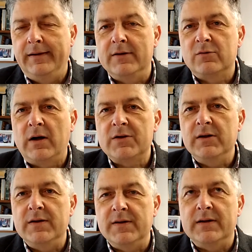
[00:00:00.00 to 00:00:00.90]
the
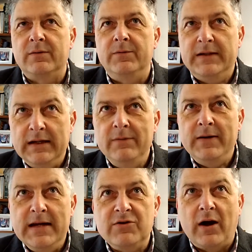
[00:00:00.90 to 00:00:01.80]
instruction is this:
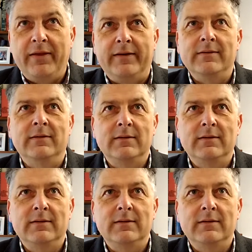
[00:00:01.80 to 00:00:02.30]
forgive each other.